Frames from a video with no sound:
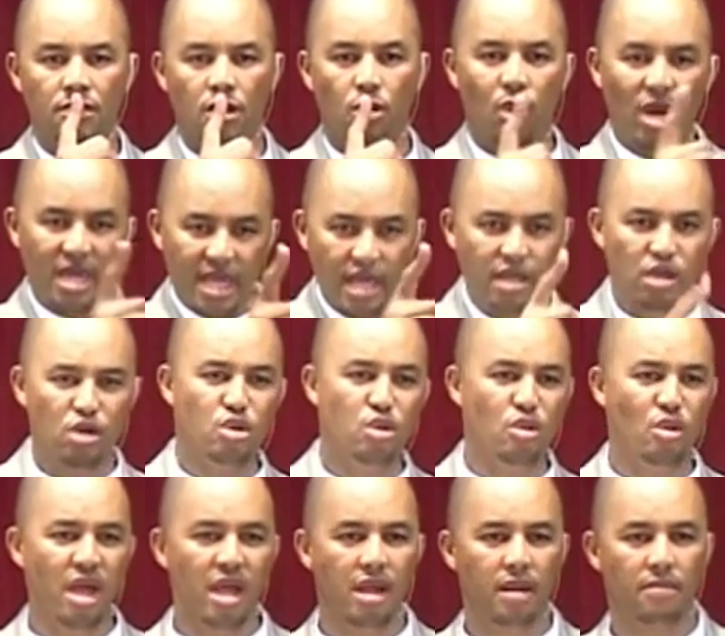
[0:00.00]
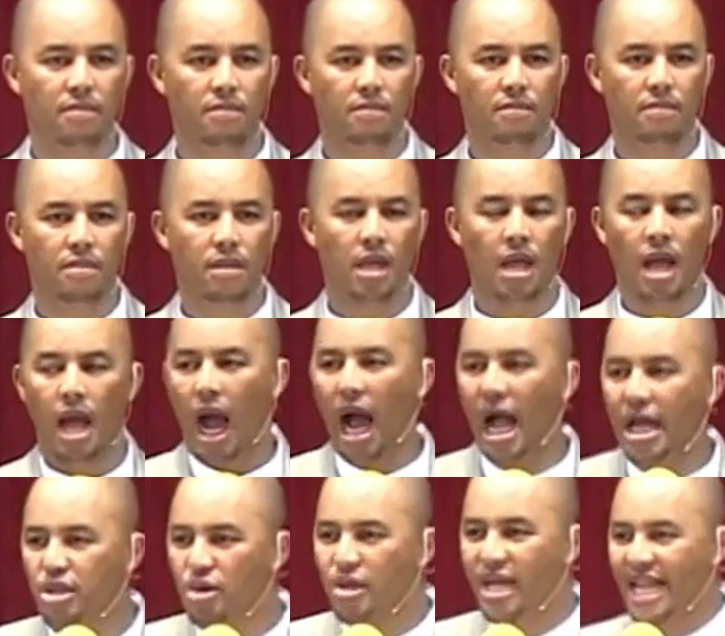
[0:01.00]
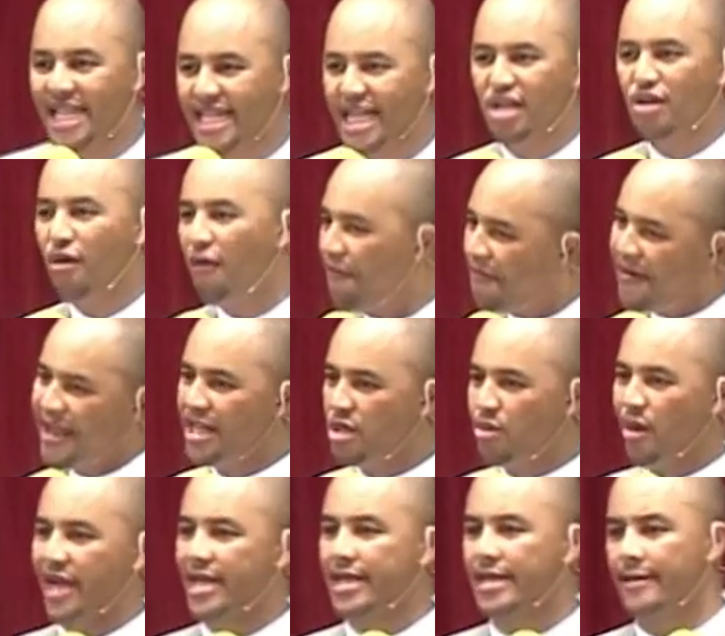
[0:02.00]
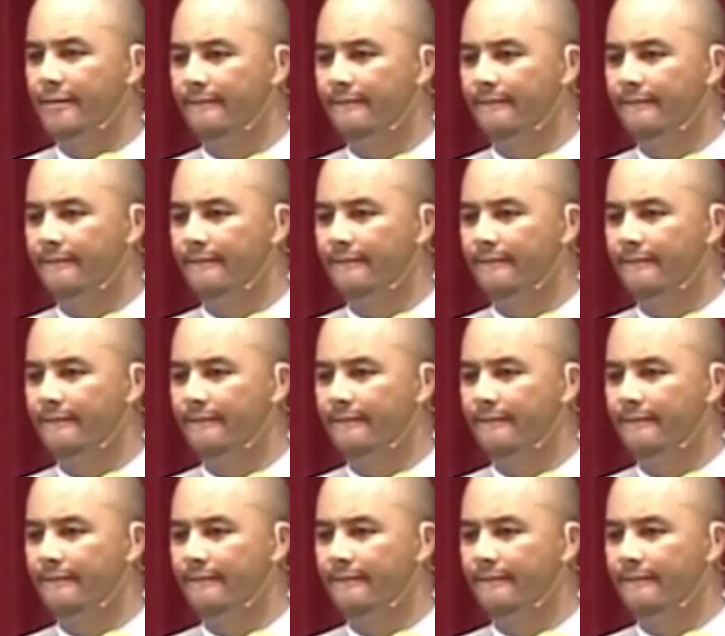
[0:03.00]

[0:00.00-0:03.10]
What are you doing? Are you getting your feet wet?